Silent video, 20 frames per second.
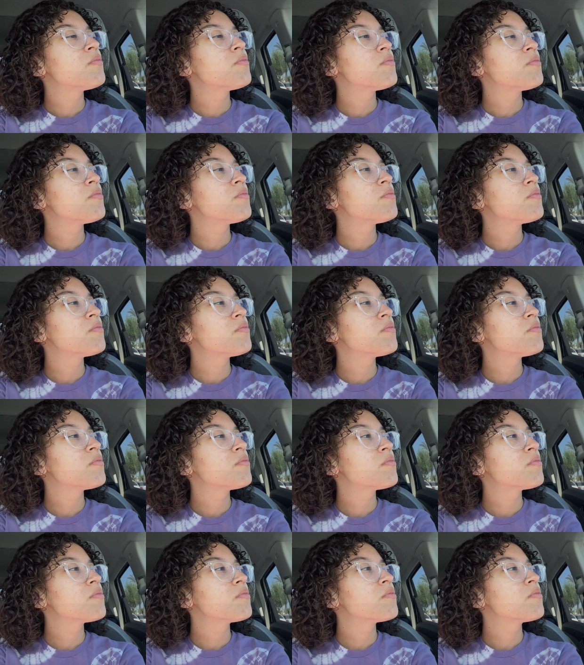
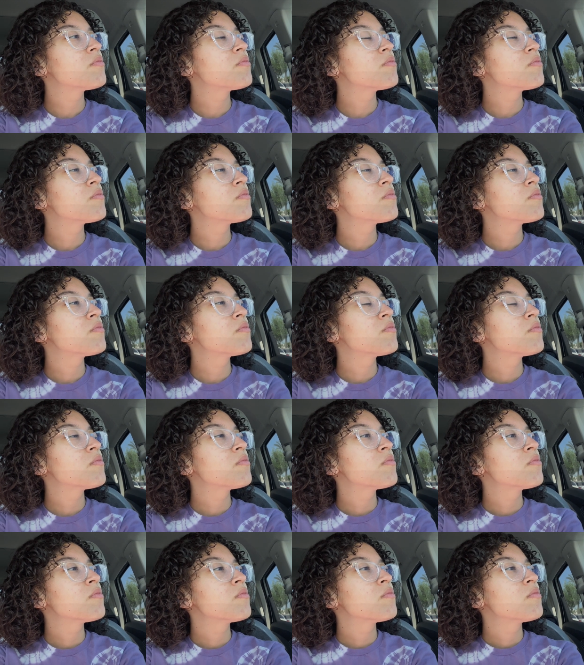
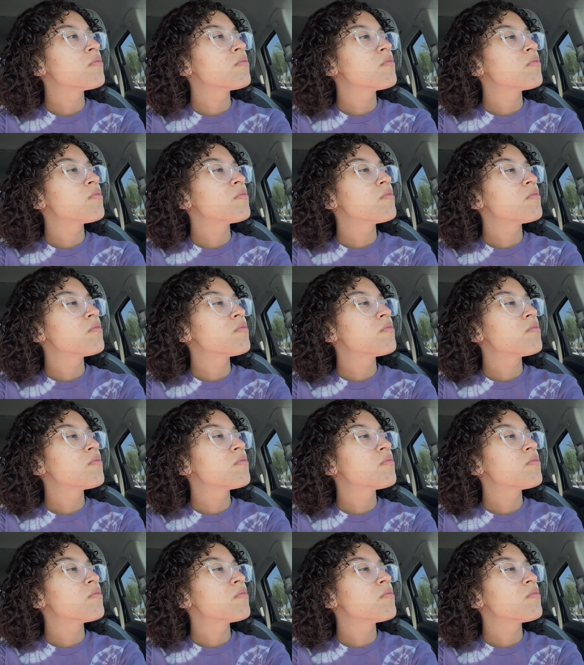Nothing is said.